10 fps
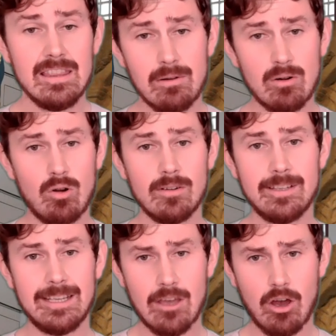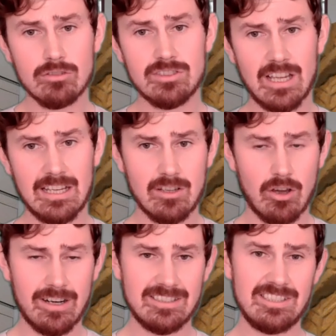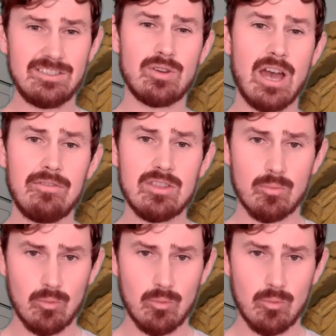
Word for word: there were already gods and goddesses who covered